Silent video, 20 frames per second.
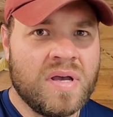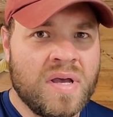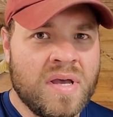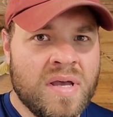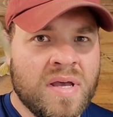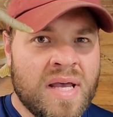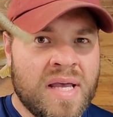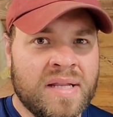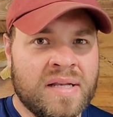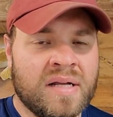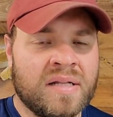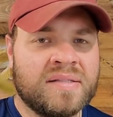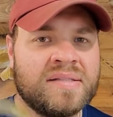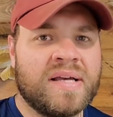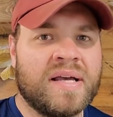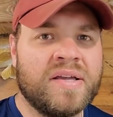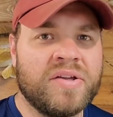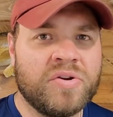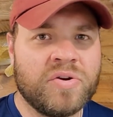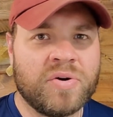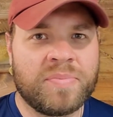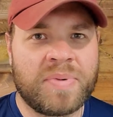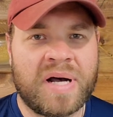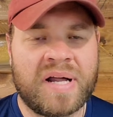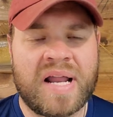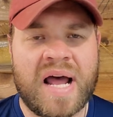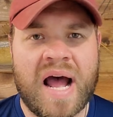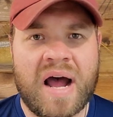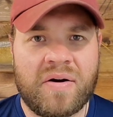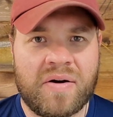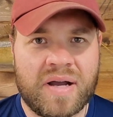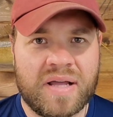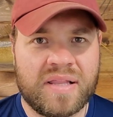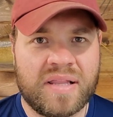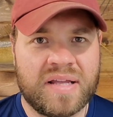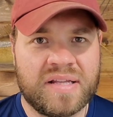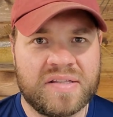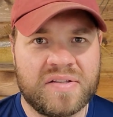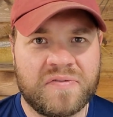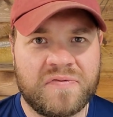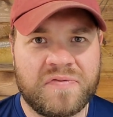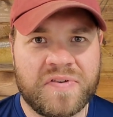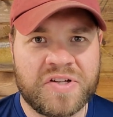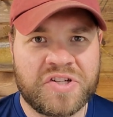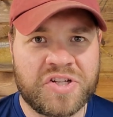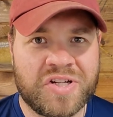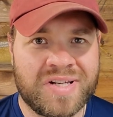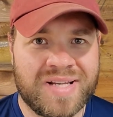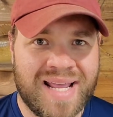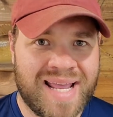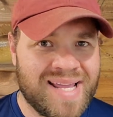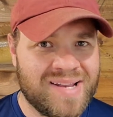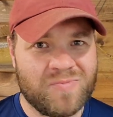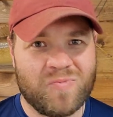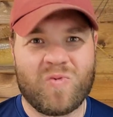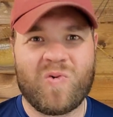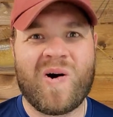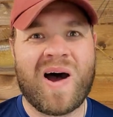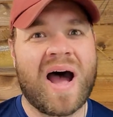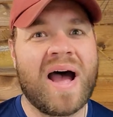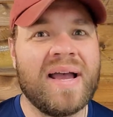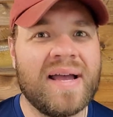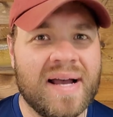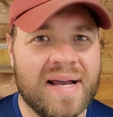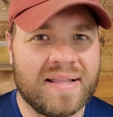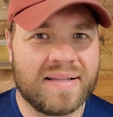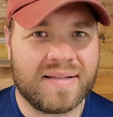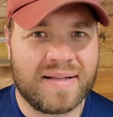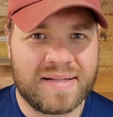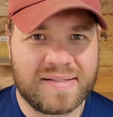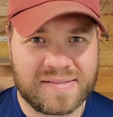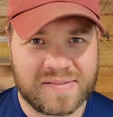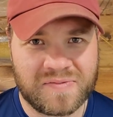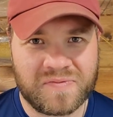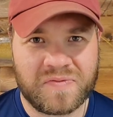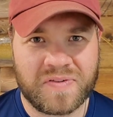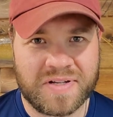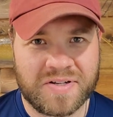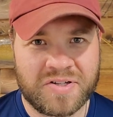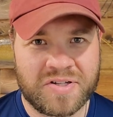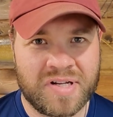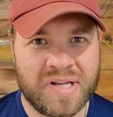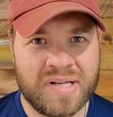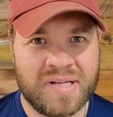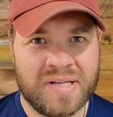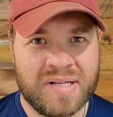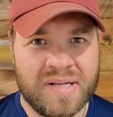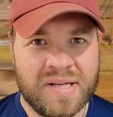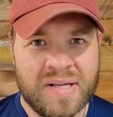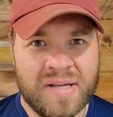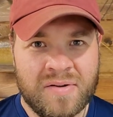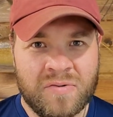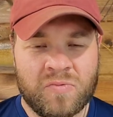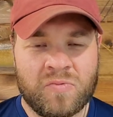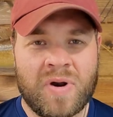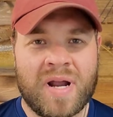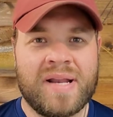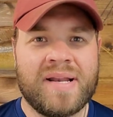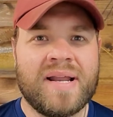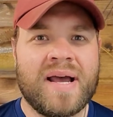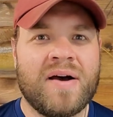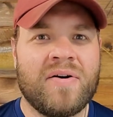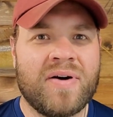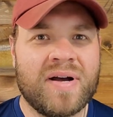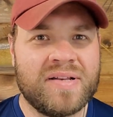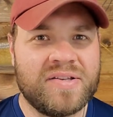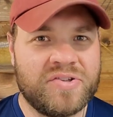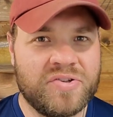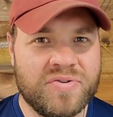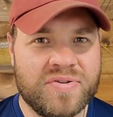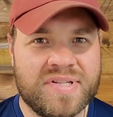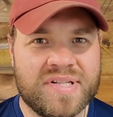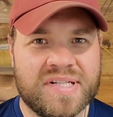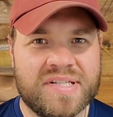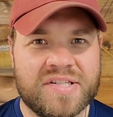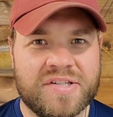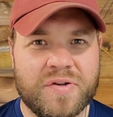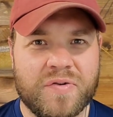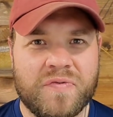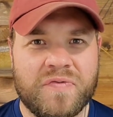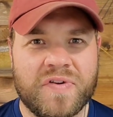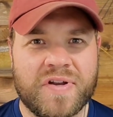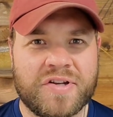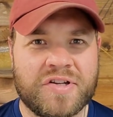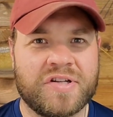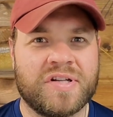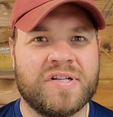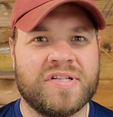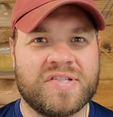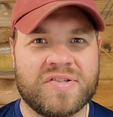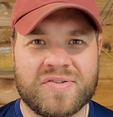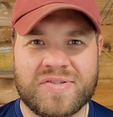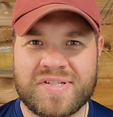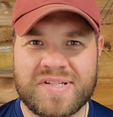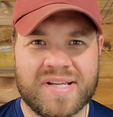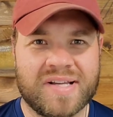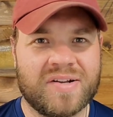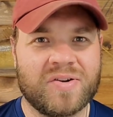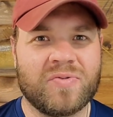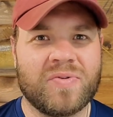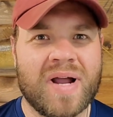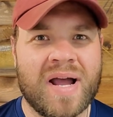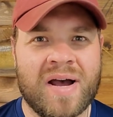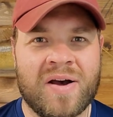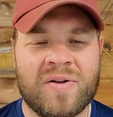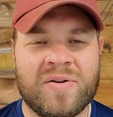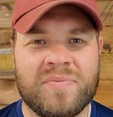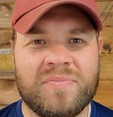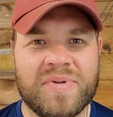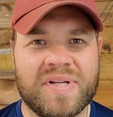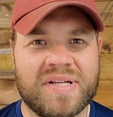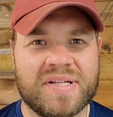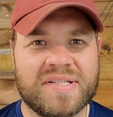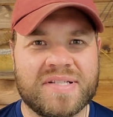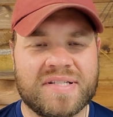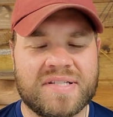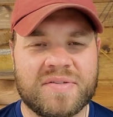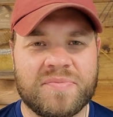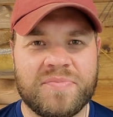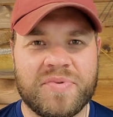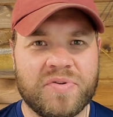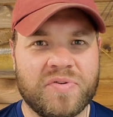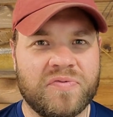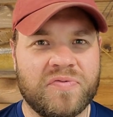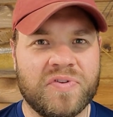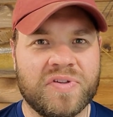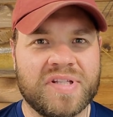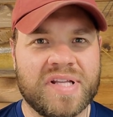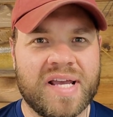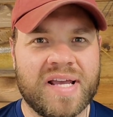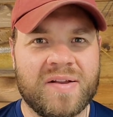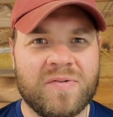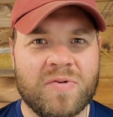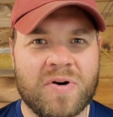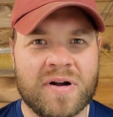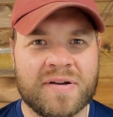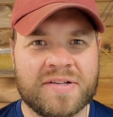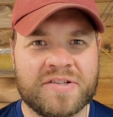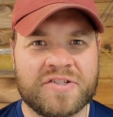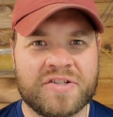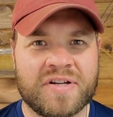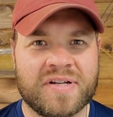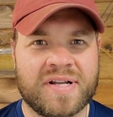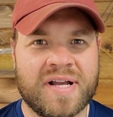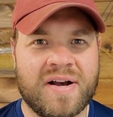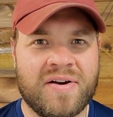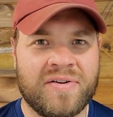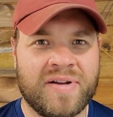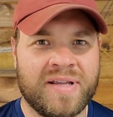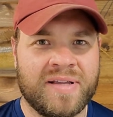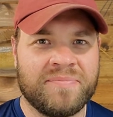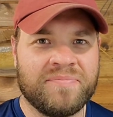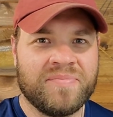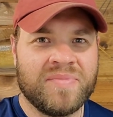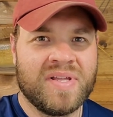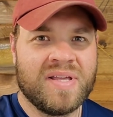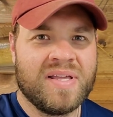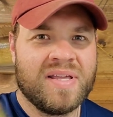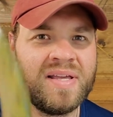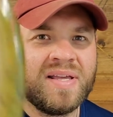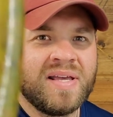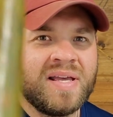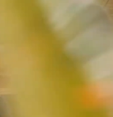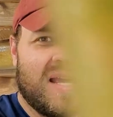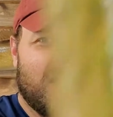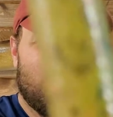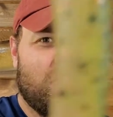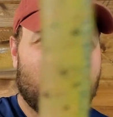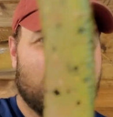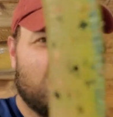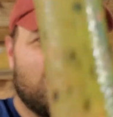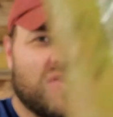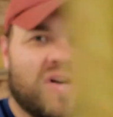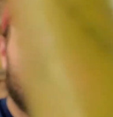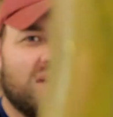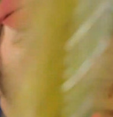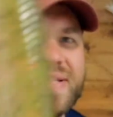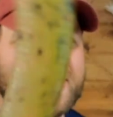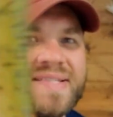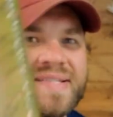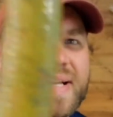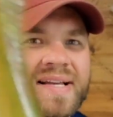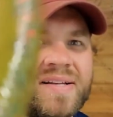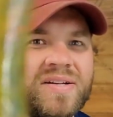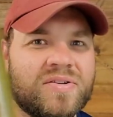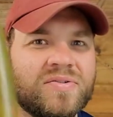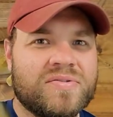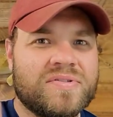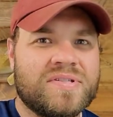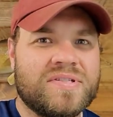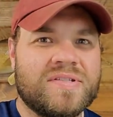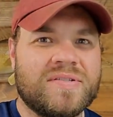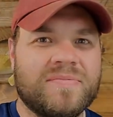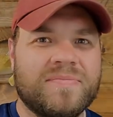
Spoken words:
and I'll tell you about how I like to fish it and why I like to fish it right now on 262 Fishing. So stick around because it's a beautiful day in Waukesha County, and we're talking Cincos.